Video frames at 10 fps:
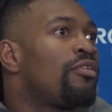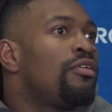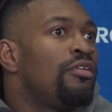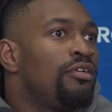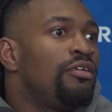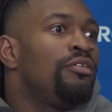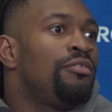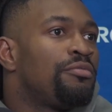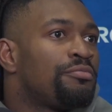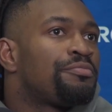You know, the
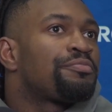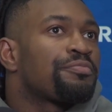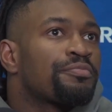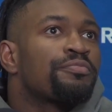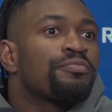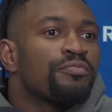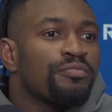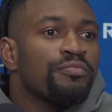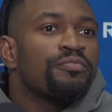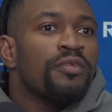vibe, the optimism. Is that